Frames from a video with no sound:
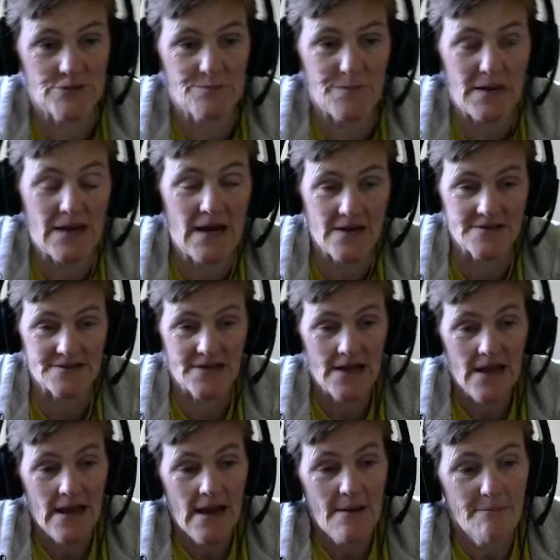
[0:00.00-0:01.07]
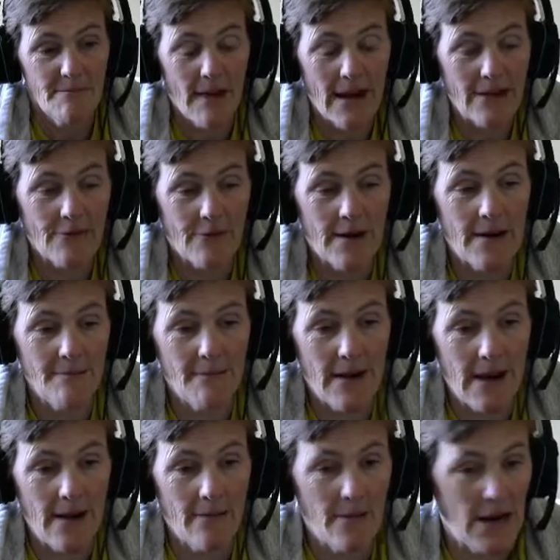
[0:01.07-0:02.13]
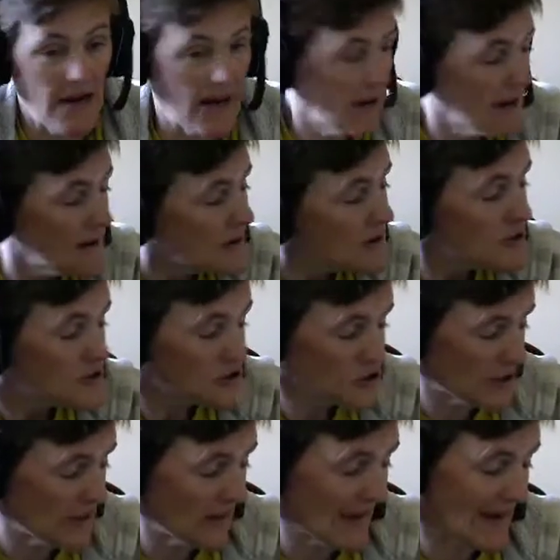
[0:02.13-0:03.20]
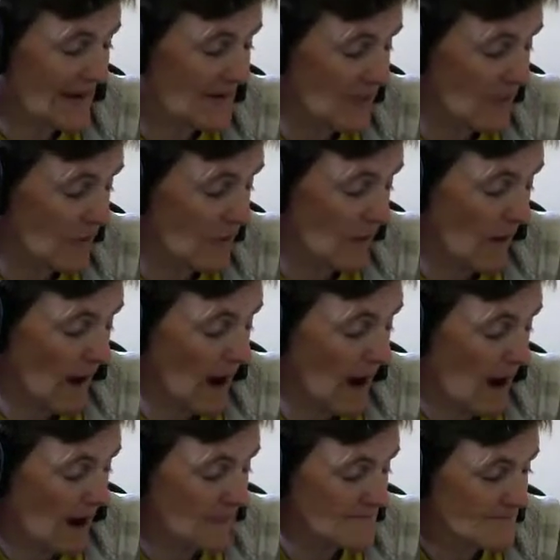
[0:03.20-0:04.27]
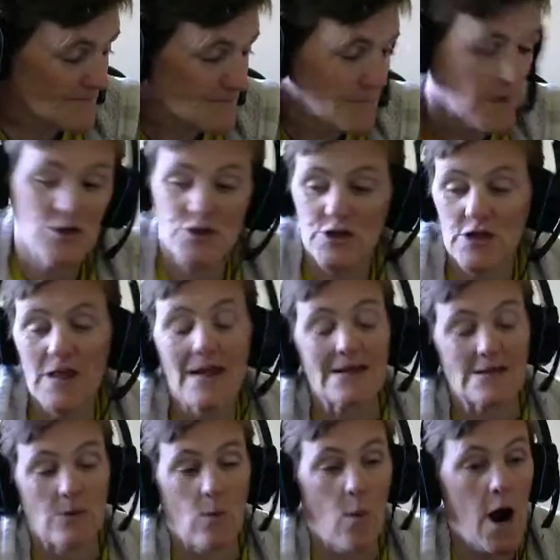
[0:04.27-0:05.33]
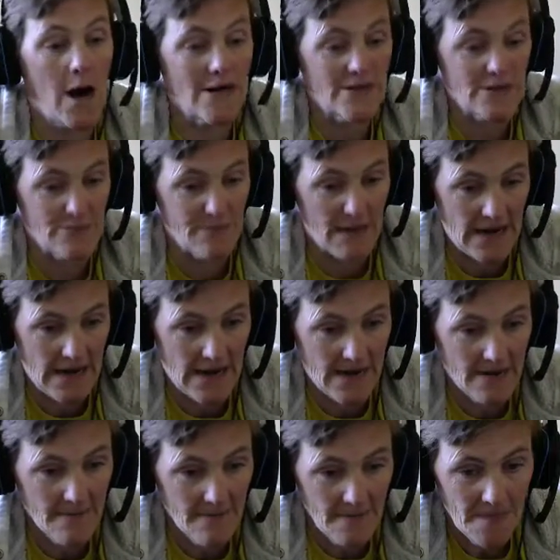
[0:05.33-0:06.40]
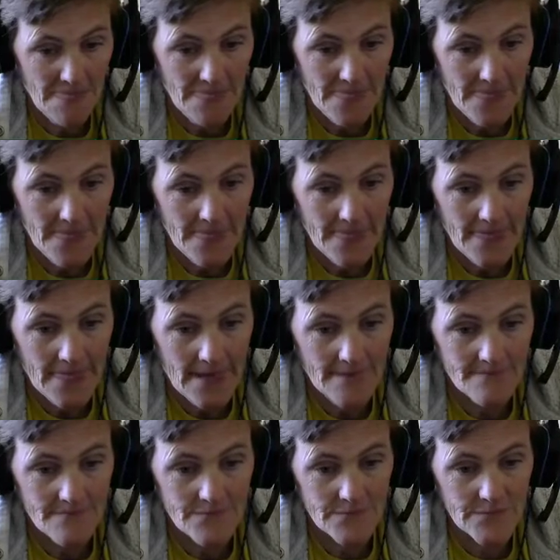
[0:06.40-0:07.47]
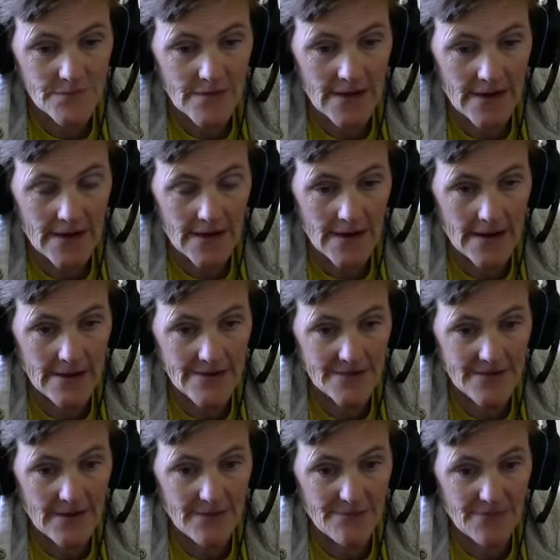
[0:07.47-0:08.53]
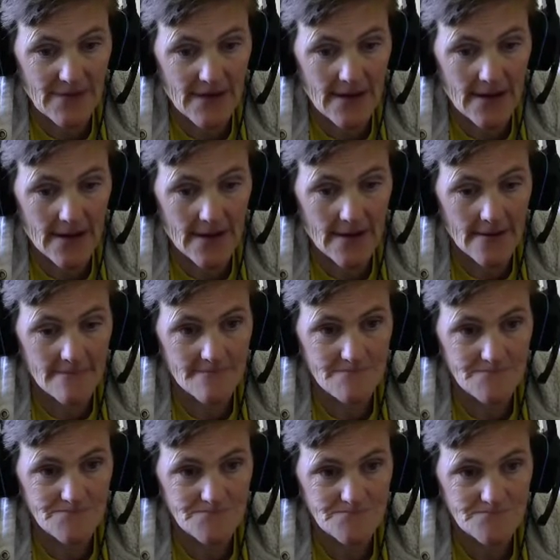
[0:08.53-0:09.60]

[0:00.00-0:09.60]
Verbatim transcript: is because my grandbaby, she liked to uh, she liked to watch me. Okay, skip mm. that.